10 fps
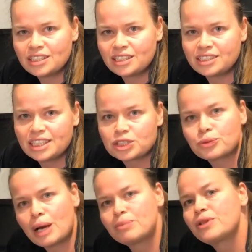
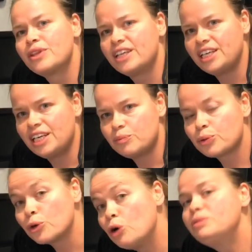disrupt the
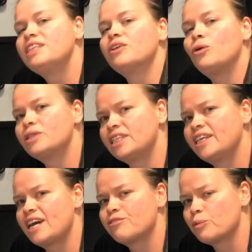probes in the holding
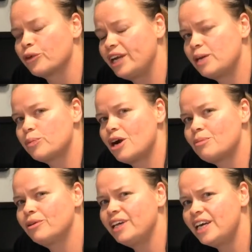tank from reading
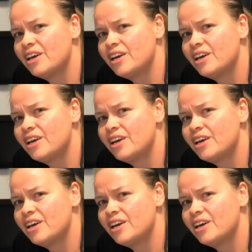properly.